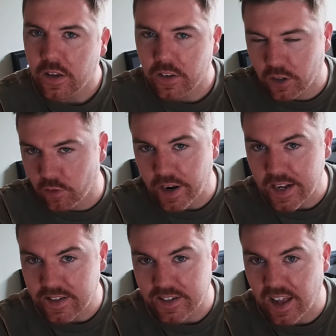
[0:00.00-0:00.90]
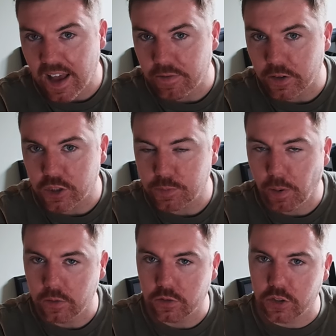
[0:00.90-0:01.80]
greatest ever
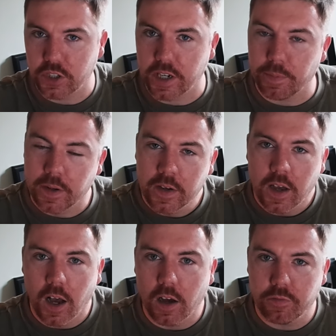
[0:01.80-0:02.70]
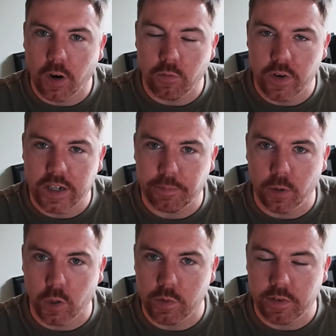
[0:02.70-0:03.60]
sponsorship from Red
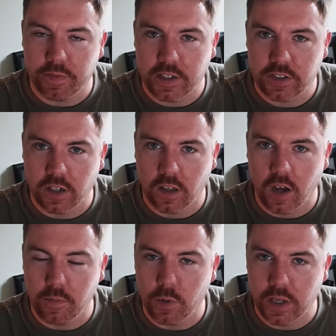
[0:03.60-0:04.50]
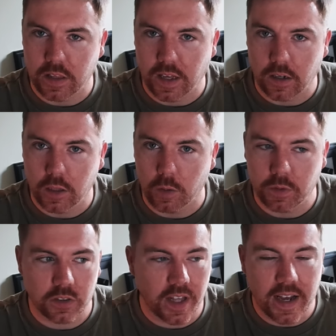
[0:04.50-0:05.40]
Bull, who've invested a lot of money in that club,
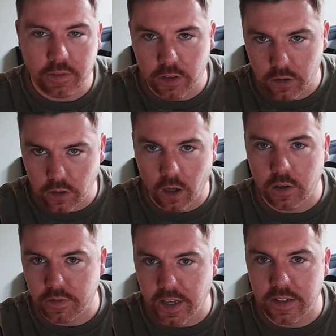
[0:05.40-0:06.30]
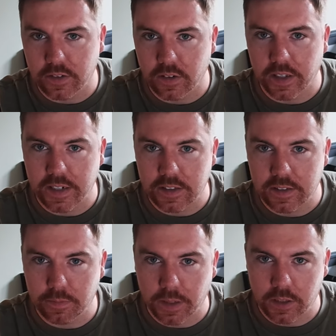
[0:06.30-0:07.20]
because they have a lot of debt to
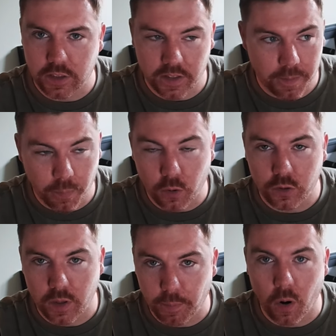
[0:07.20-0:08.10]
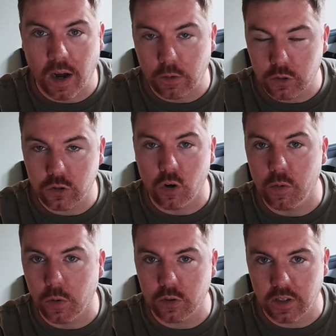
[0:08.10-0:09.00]
Leeds because they pushed the boat out so
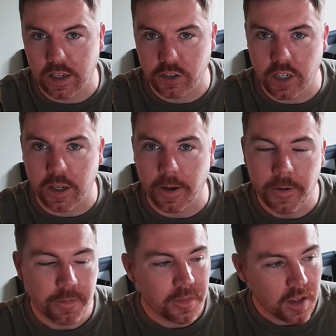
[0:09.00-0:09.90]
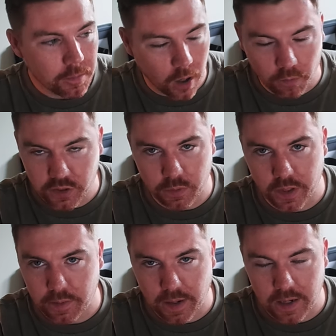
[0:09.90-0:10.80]
much last year. But obviously with
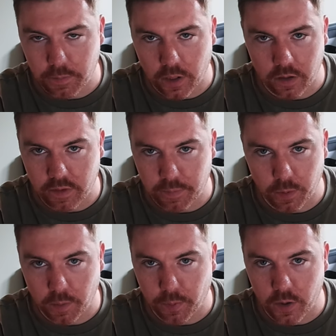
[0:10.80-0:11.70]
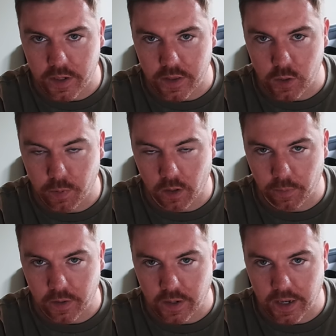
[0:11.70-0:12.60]
the amount of money that Red Bull are putting in, they'll probably
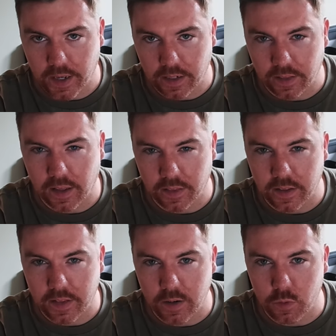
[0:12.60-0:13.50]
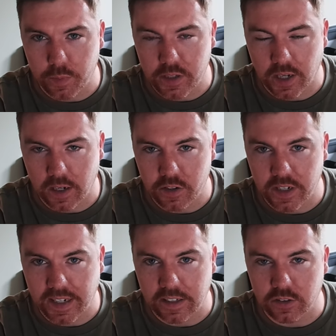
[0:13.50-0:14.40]
be okay, and I think they will be challenging
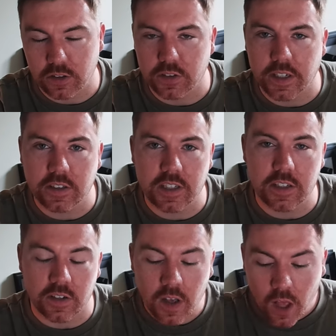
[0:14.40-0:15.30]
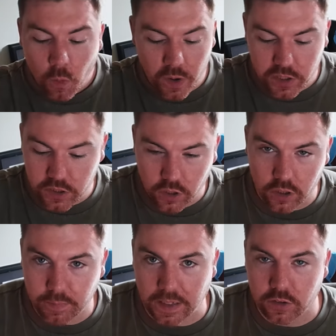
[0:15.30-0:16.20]
against us next season, which is
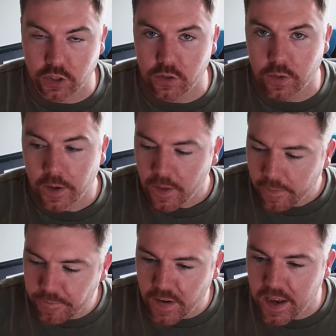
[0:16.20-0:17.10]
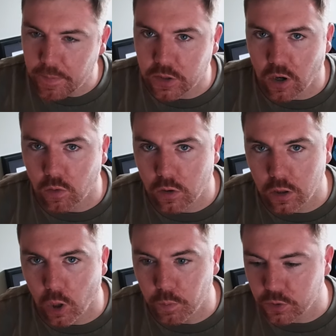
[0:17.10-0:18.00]
good, man. Two famous old
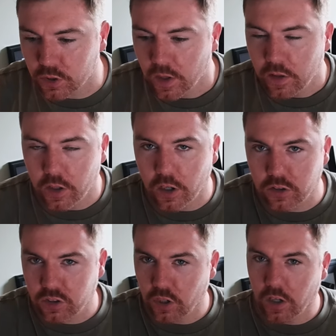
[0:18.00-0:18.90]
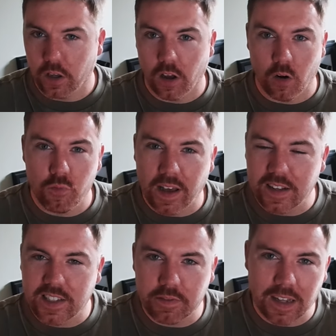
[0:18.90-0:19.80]
clubs that are
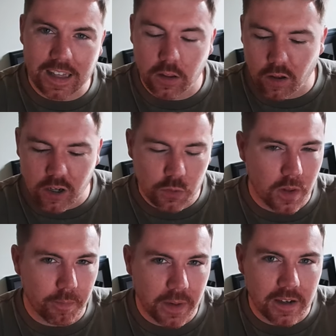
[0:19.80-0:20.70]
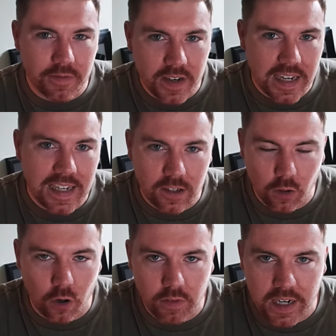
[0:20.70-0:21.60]
relatively close, with a bit of needle
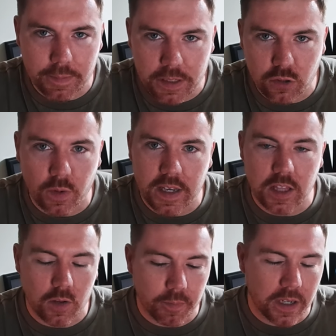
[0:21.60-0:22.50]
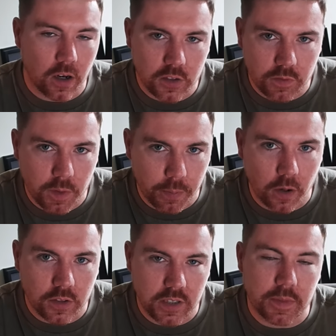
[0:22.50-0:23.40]
already between them because of the
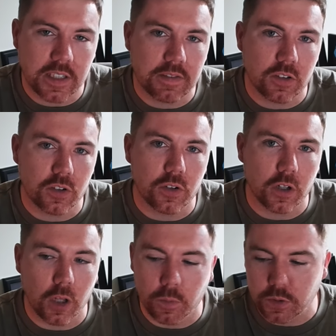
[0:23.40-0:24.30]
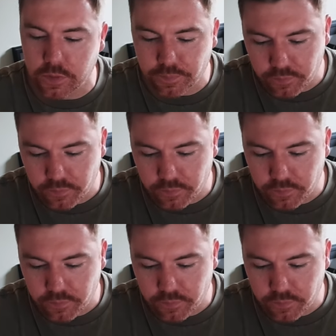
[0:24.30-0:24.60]
proximity of the two clubs.